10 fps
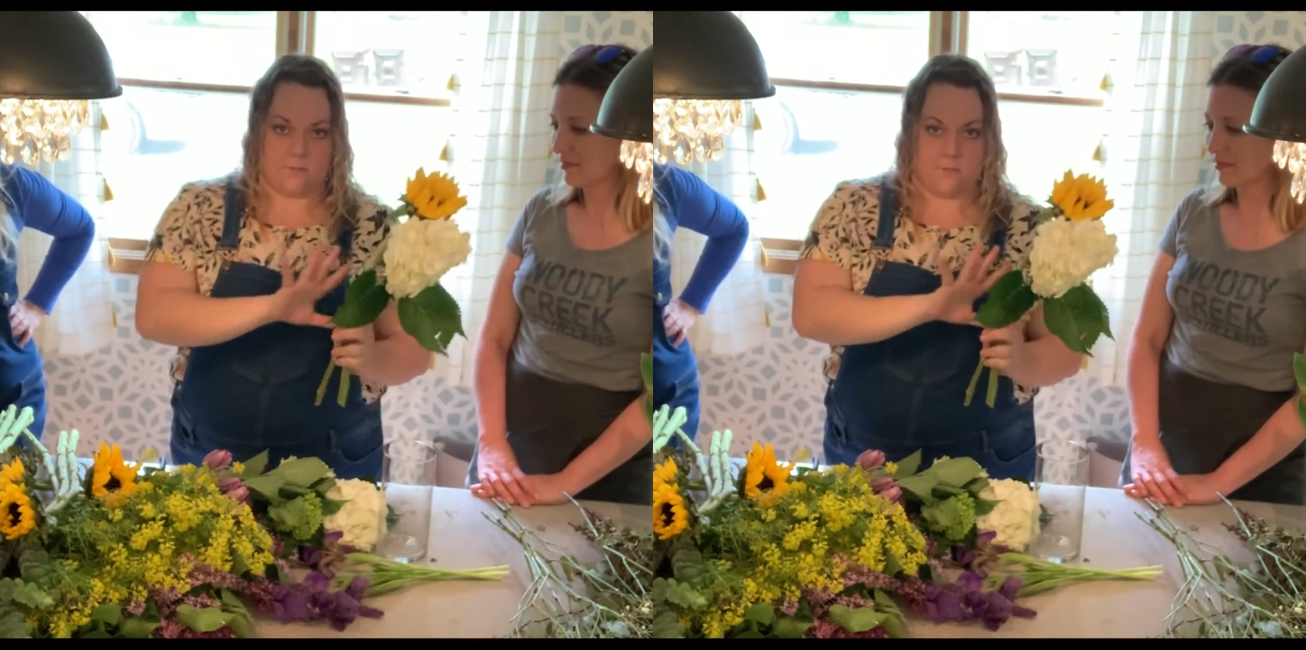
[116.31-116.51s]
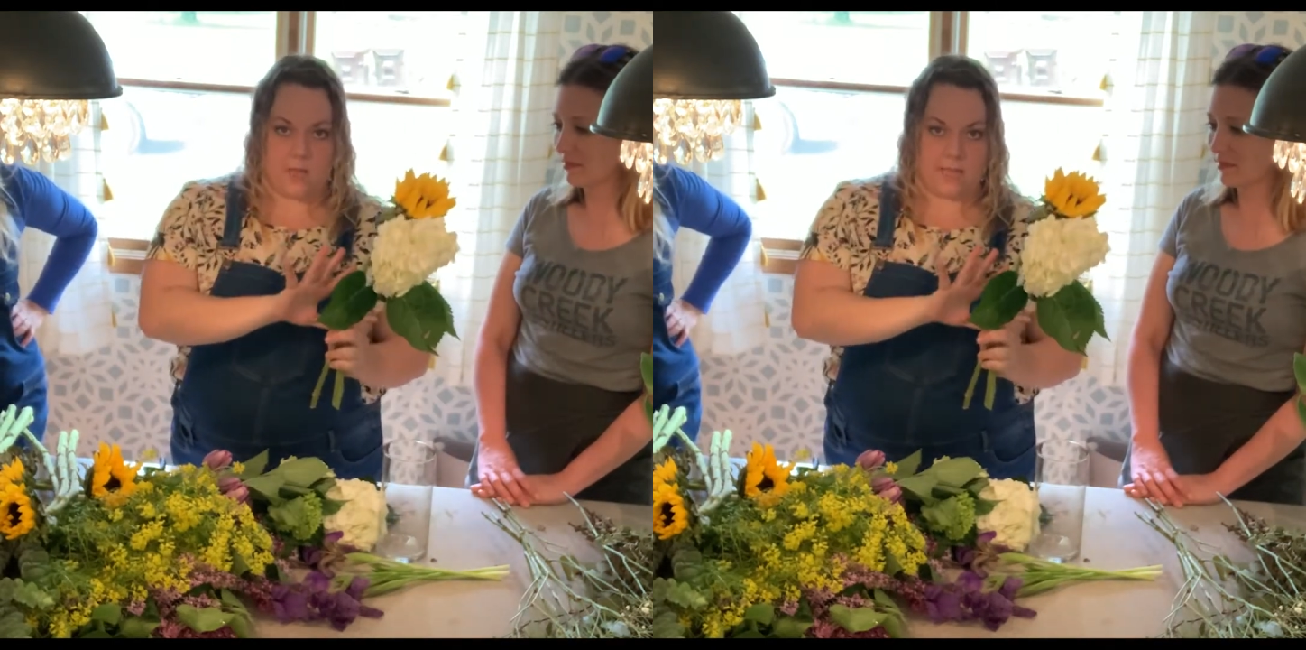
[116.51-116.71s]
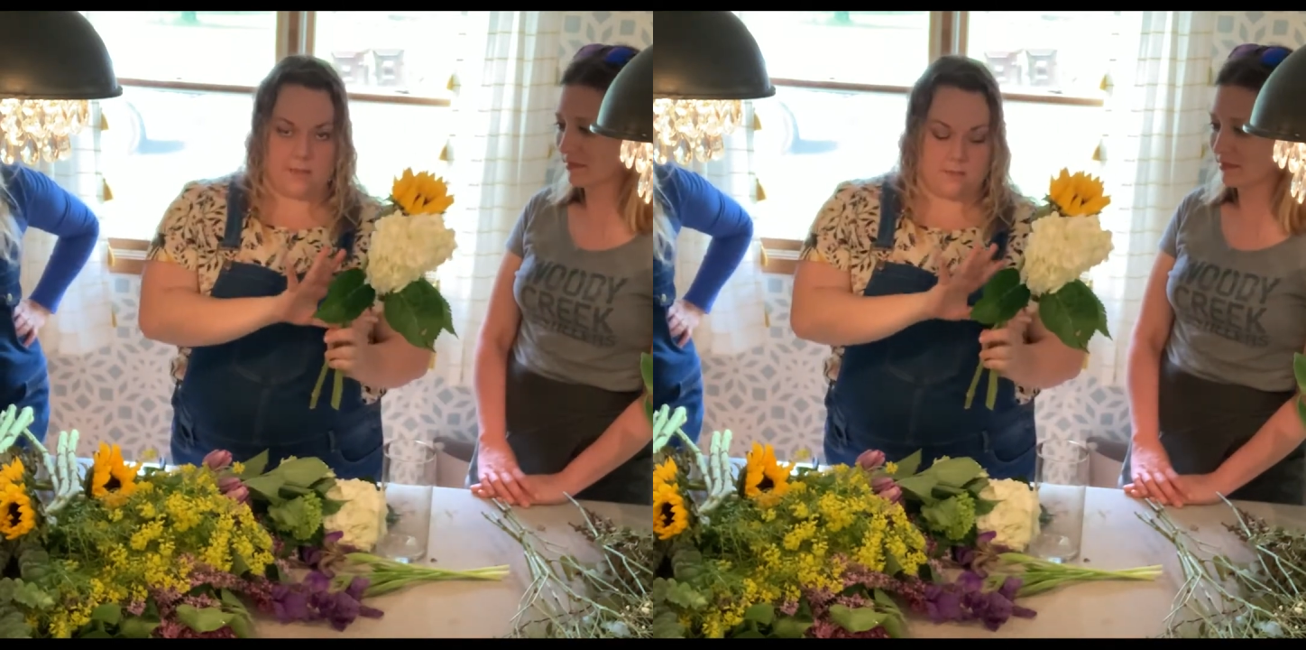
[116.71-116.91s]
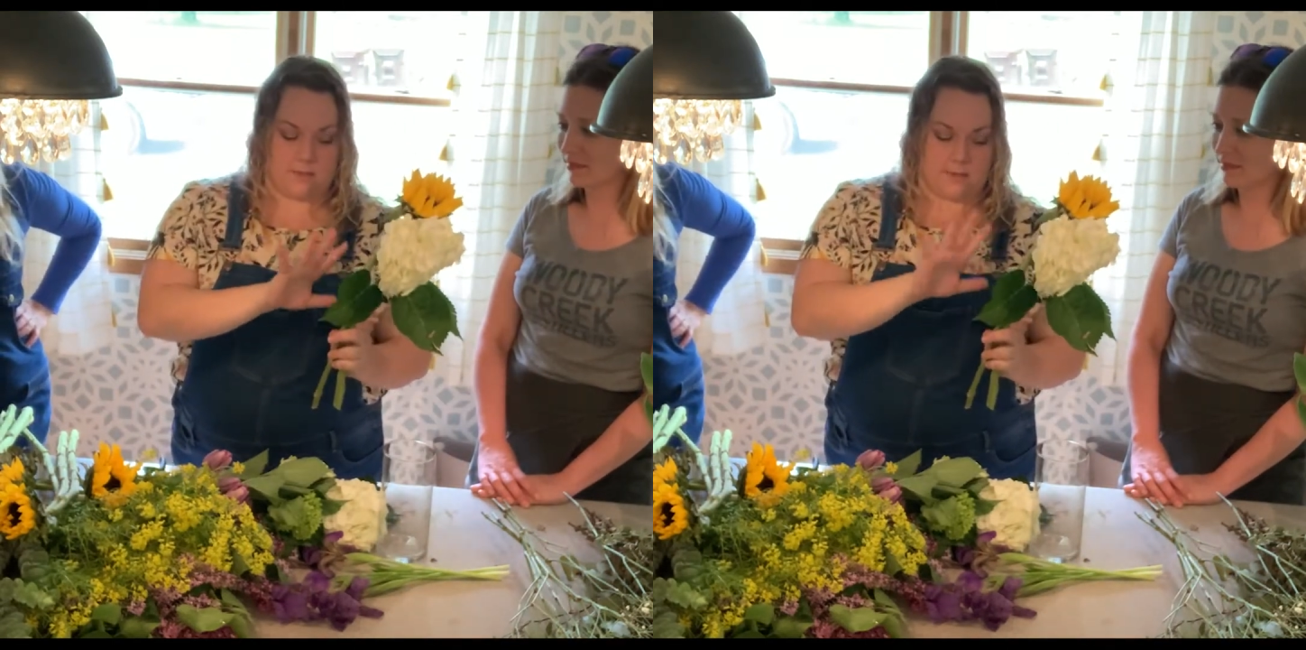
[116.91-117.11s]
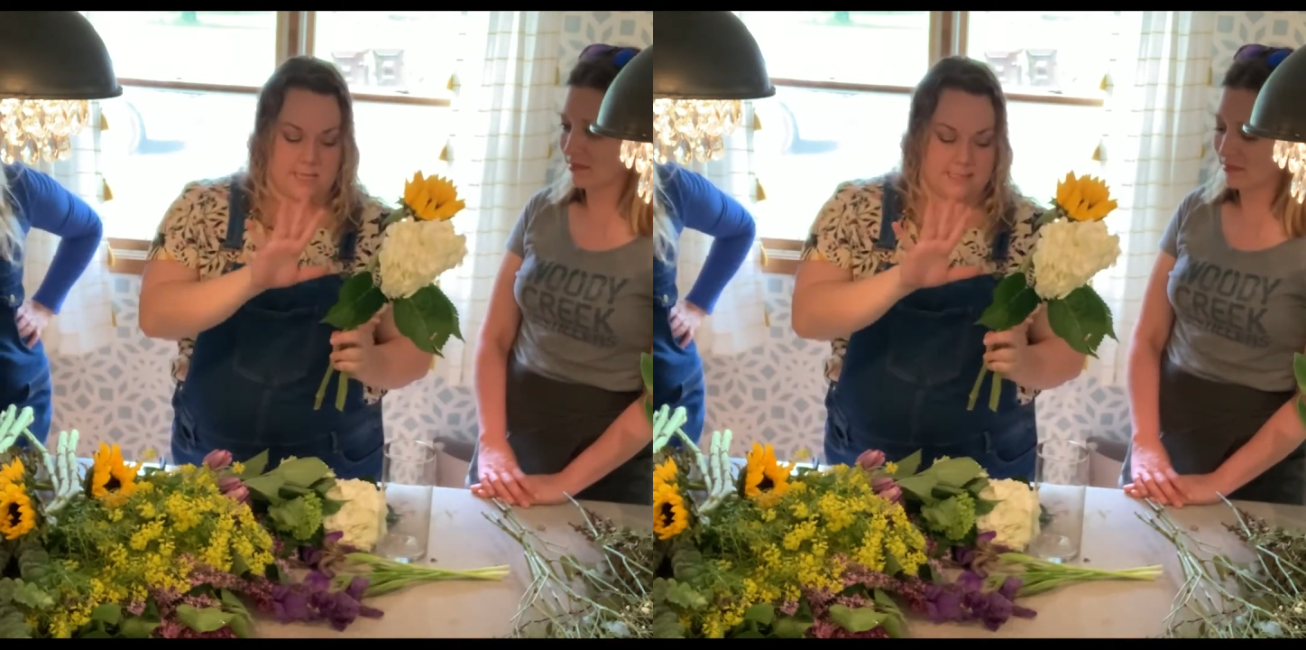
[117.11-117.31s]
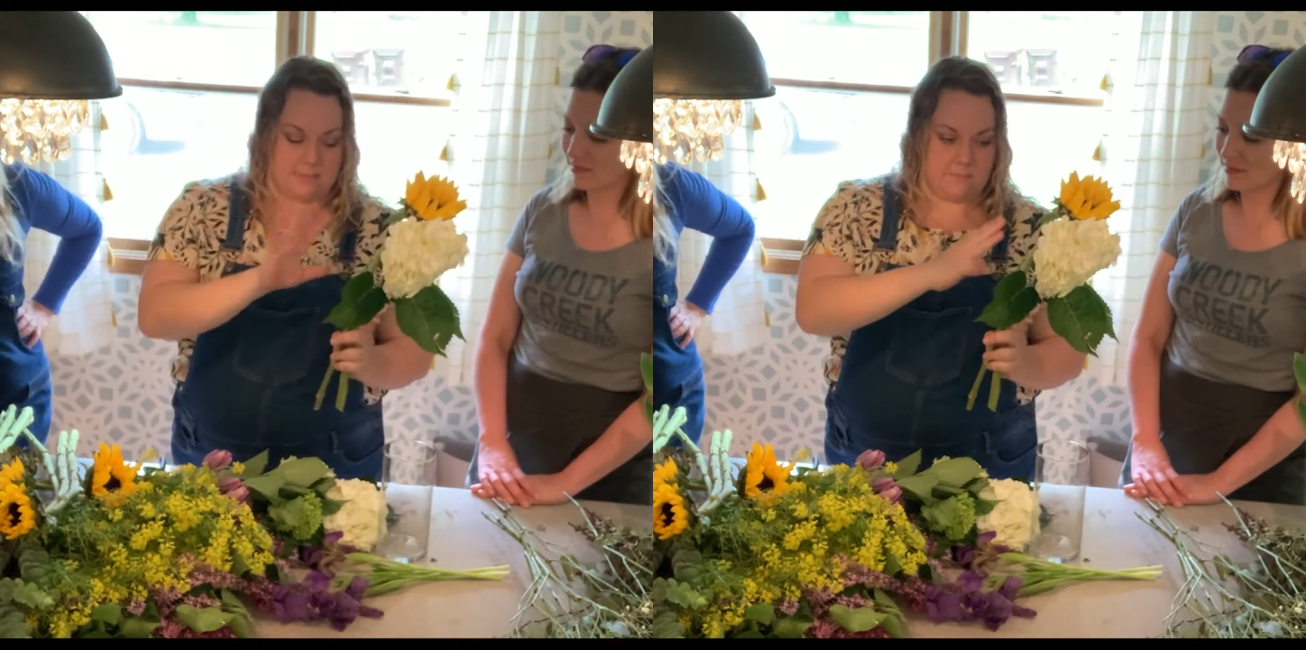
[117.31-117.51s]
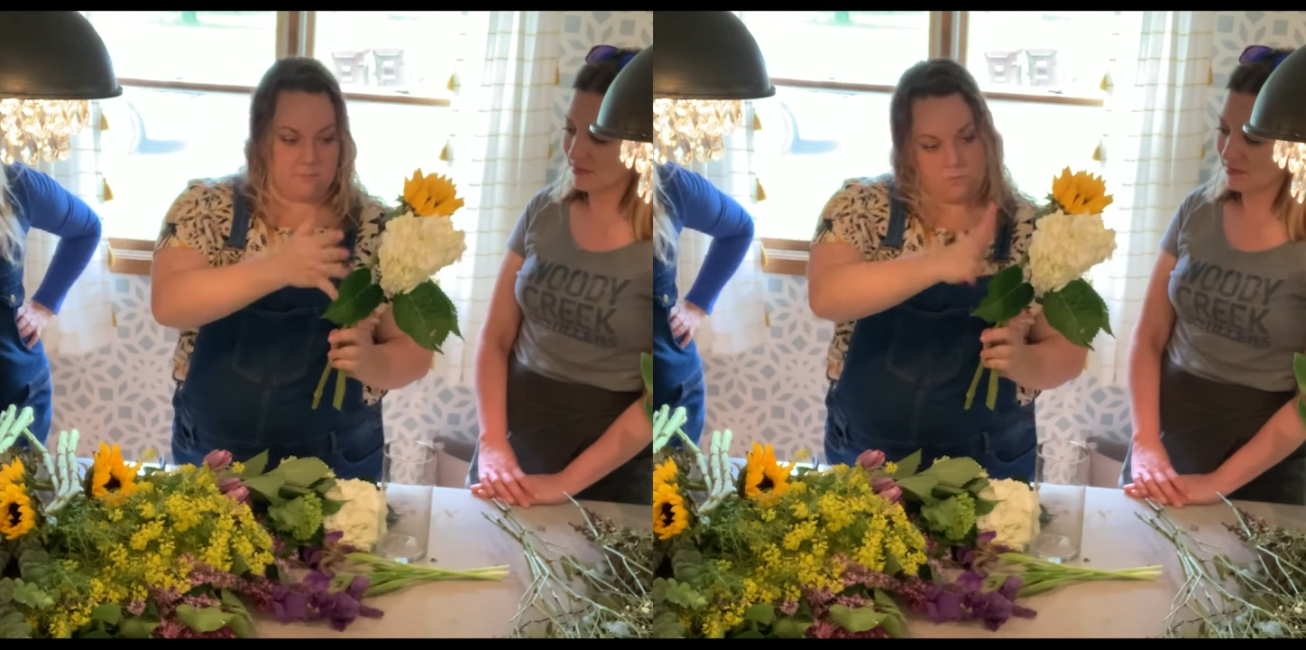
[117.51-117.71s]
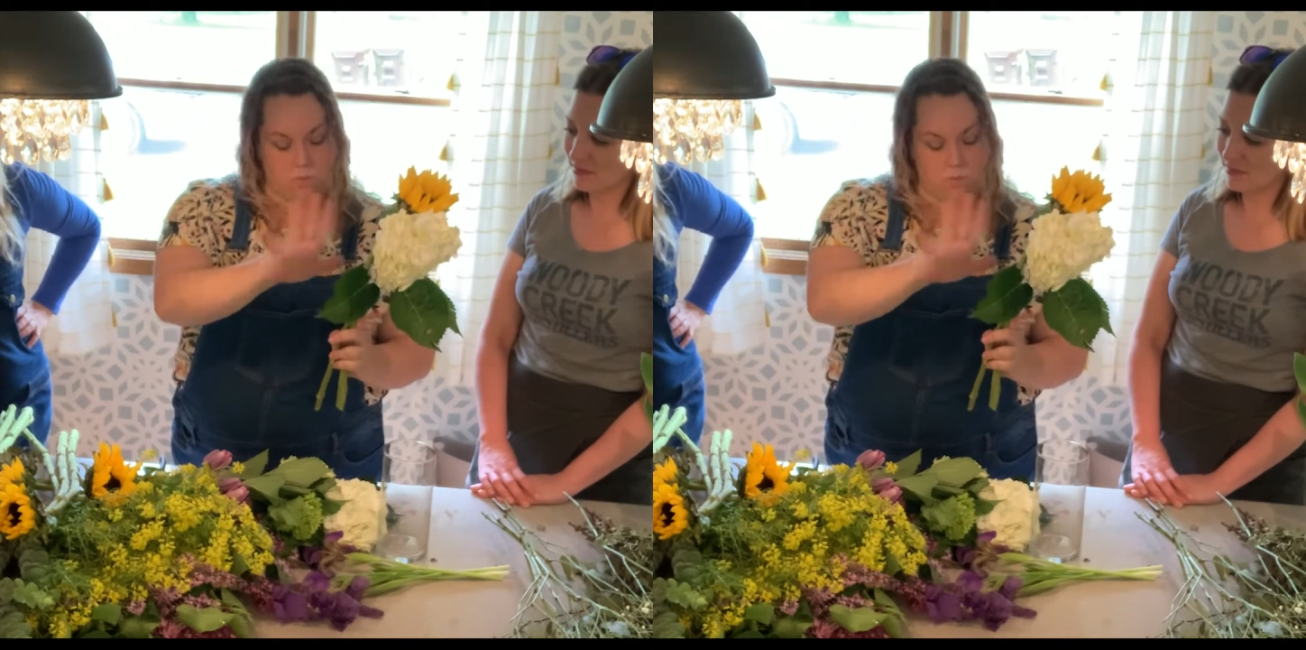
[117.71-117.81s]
mechanism